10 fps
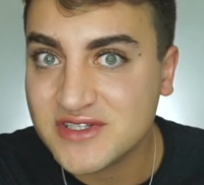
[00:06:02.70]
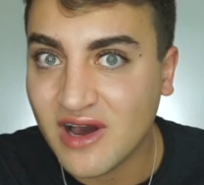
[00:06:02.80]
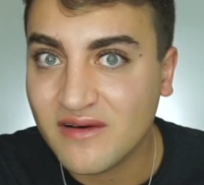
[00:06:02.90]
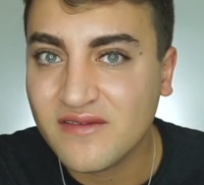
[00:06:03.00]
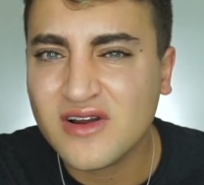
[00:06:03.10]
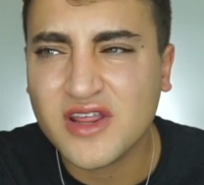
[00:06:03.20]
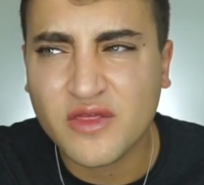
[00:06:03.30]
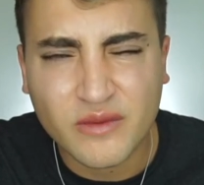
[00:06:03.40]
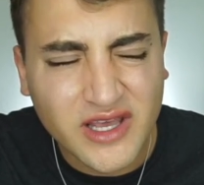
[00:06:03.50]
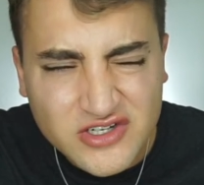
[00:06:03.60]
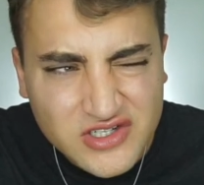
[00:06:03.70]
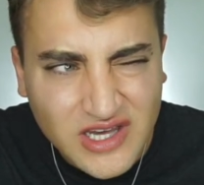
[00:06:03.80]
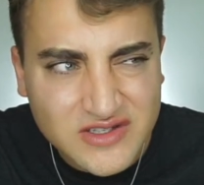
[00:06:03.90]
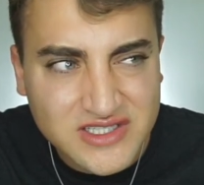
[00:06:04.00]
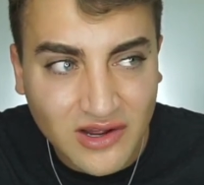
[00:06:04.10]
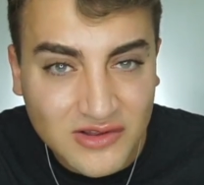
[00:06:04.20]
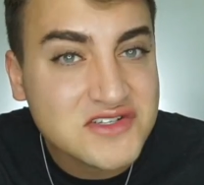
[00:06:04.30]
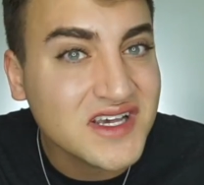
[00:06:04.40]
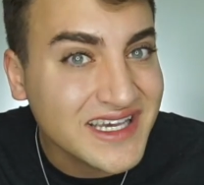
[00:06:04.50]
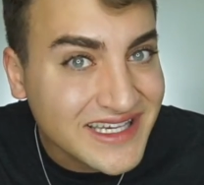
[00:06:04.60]
Stauffer
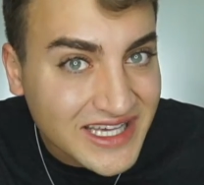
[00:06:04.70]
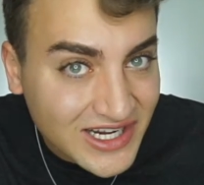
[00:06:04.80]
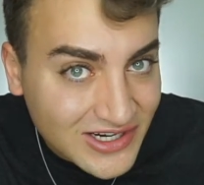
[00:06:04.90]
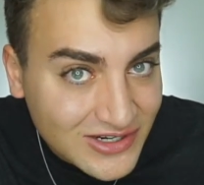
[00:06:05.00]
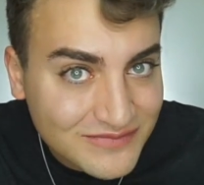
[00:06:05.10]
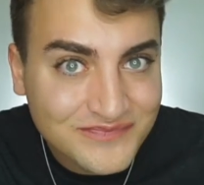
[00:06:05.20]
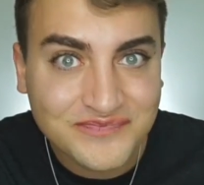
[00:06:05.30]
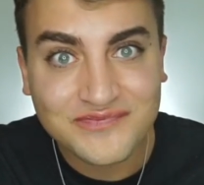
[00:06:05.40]
$300,000 a year